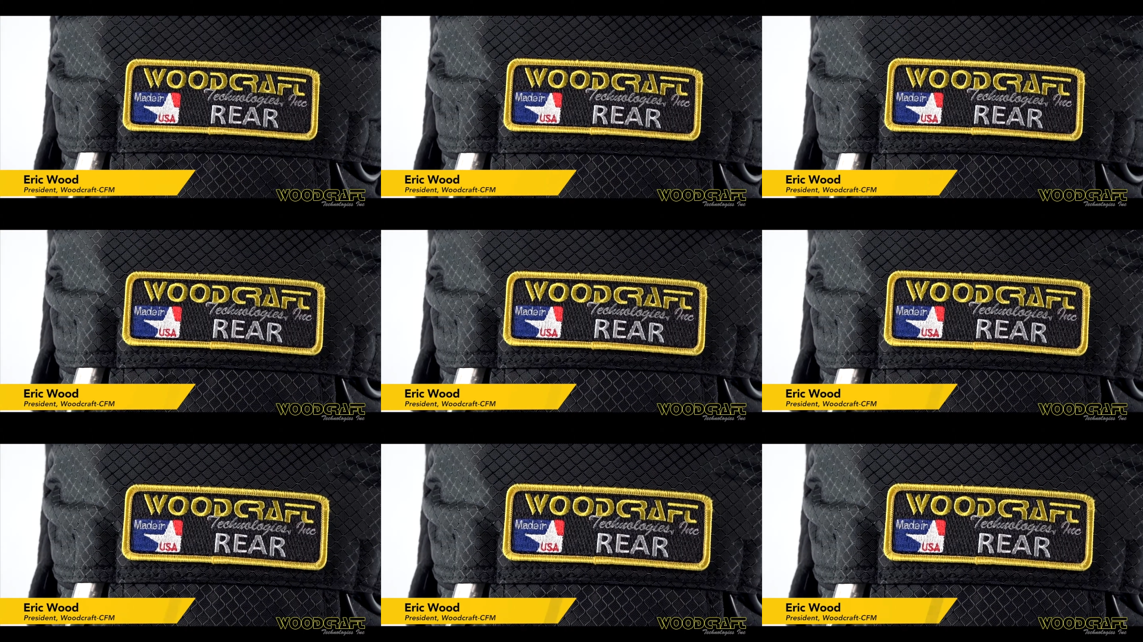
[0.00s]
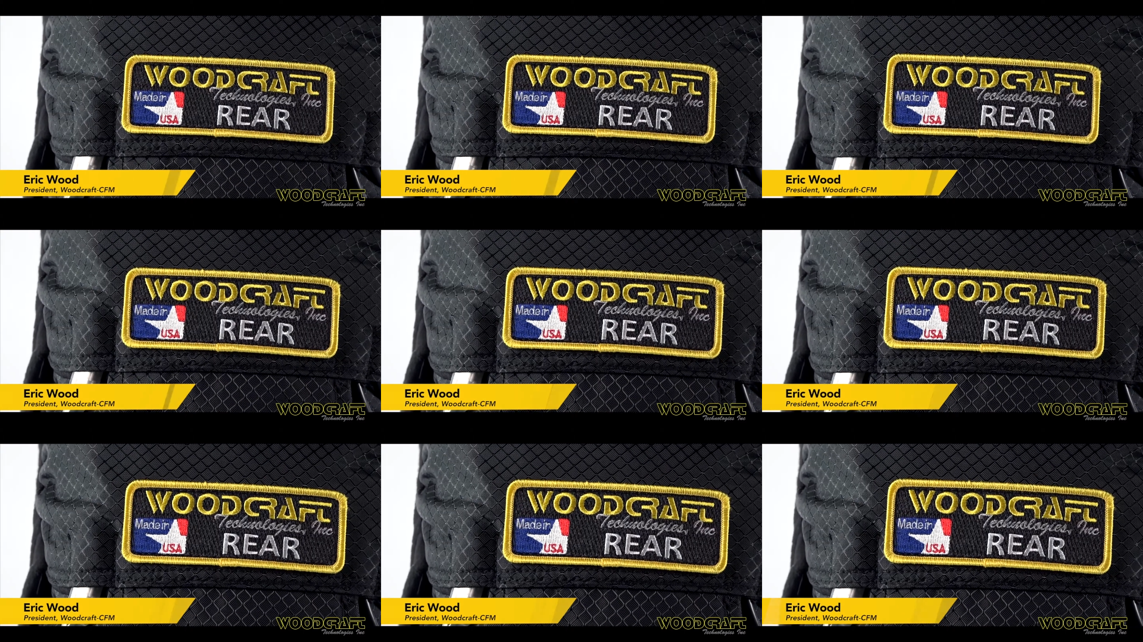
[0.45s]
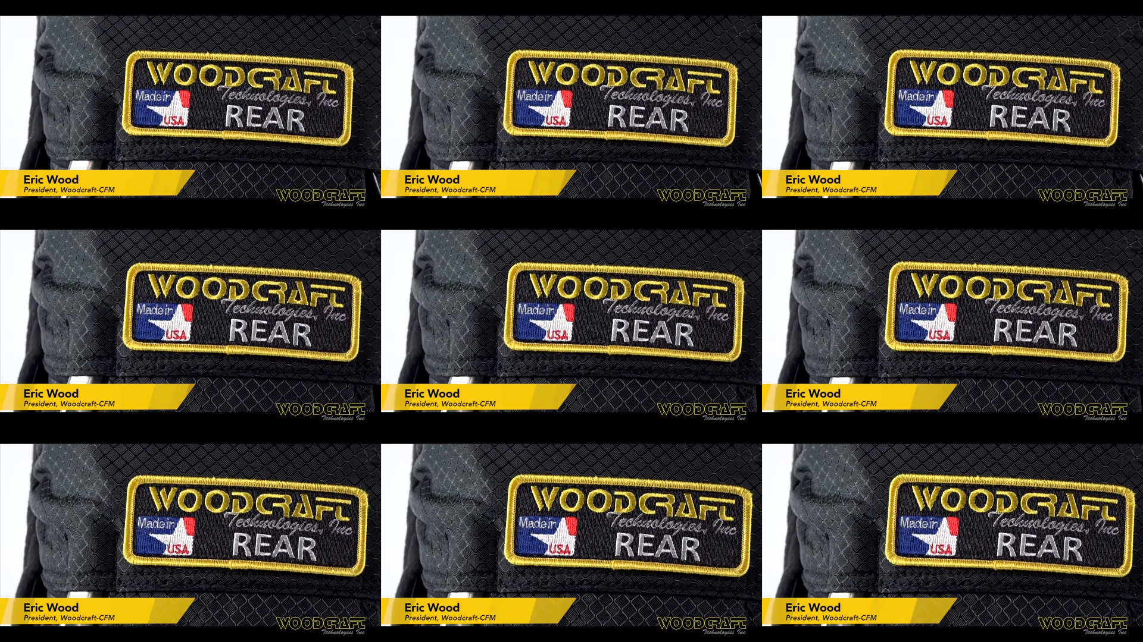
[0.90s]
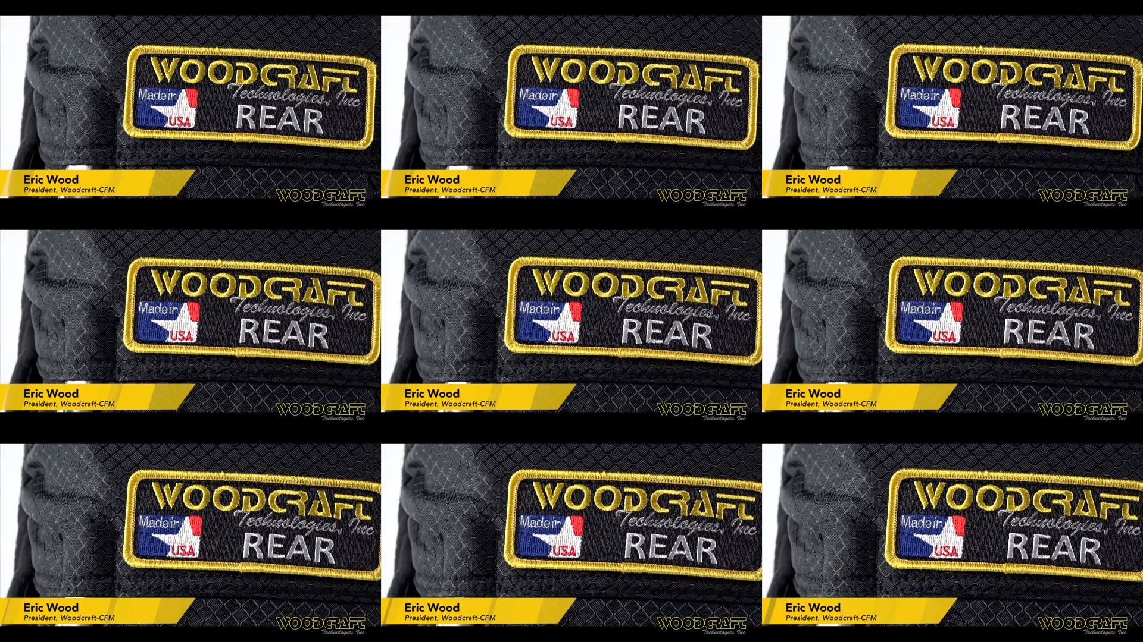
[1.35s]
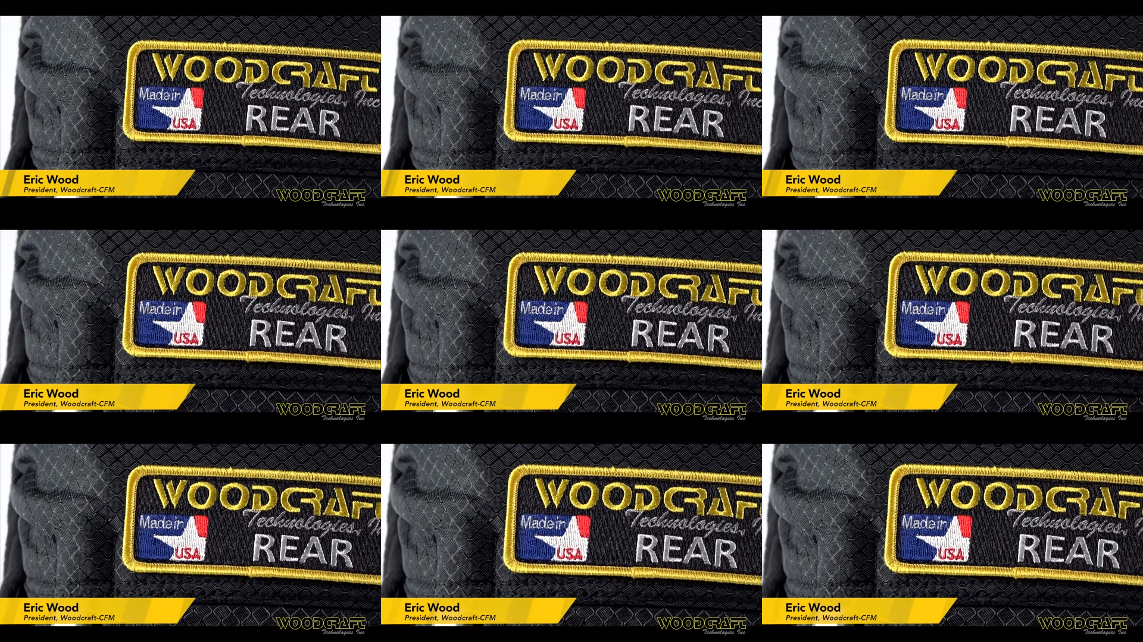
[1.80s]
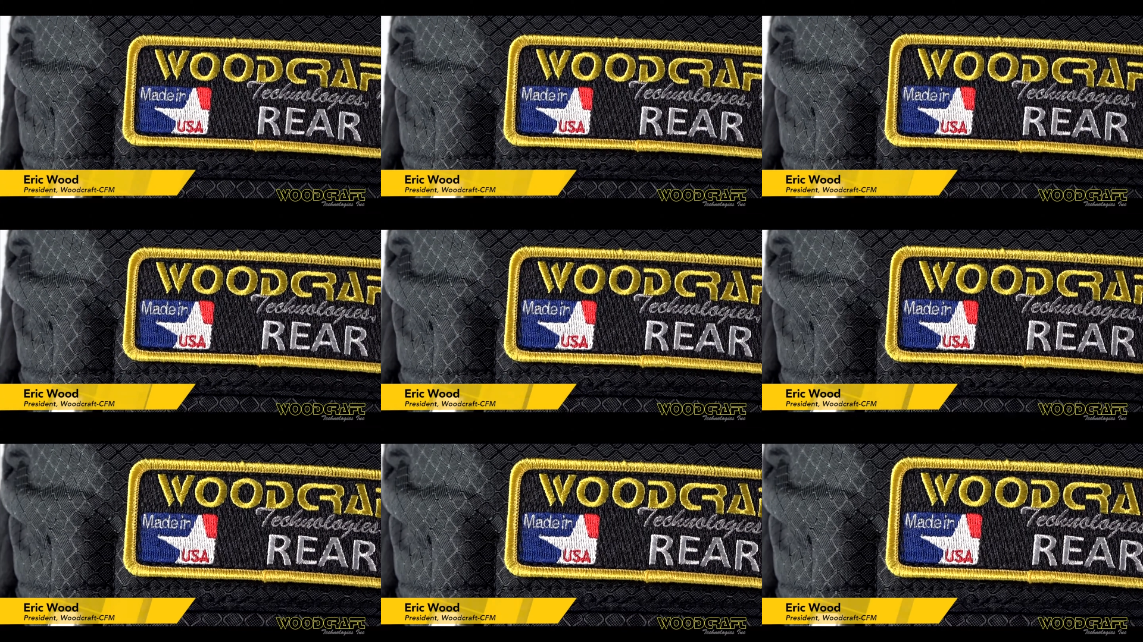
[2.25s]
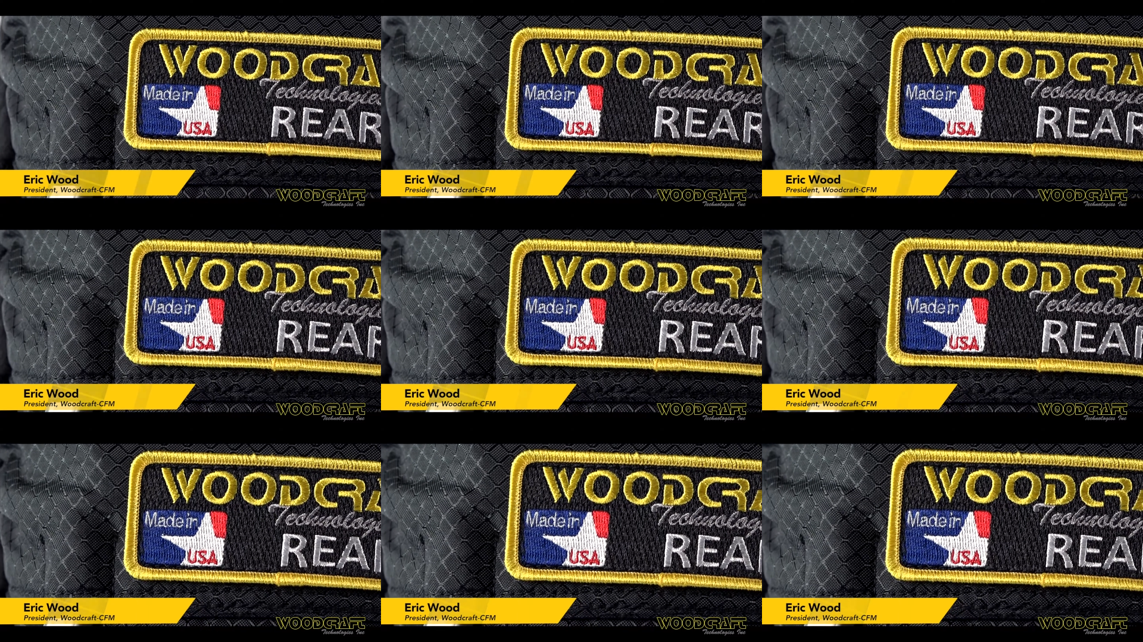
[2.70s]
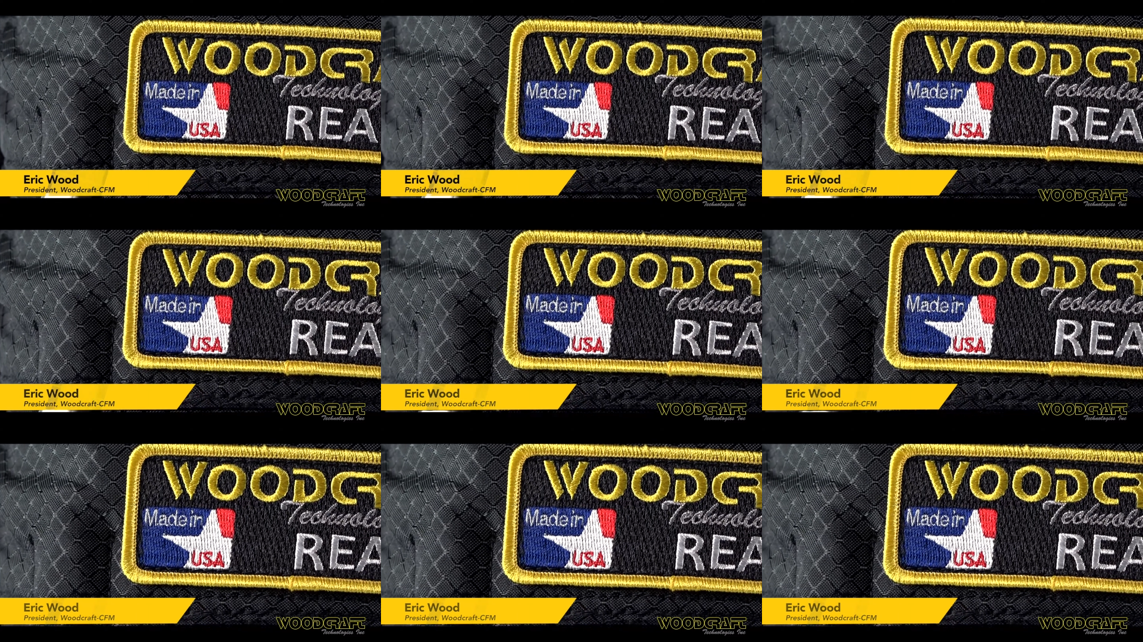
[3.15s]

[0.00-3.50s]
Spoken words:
[unreadable: no face in view]